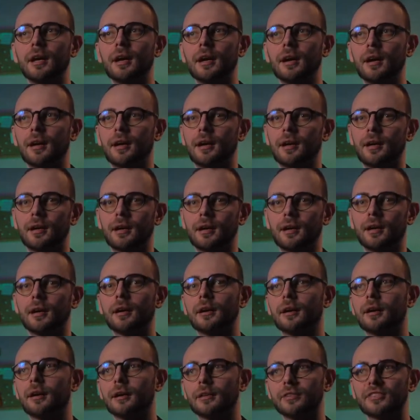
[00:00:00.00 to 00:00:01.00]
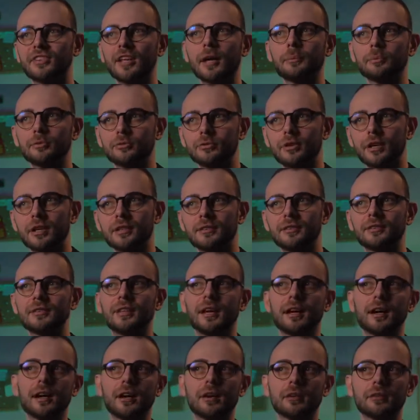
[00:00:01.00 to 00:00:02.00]
substrate.
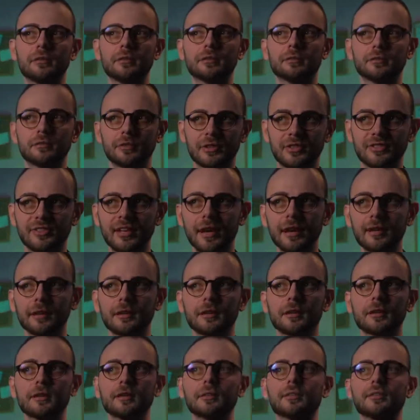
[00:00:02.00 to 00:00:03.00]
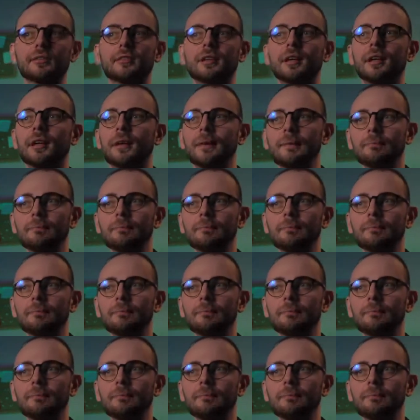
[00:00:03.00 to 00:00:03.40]
They are recycled.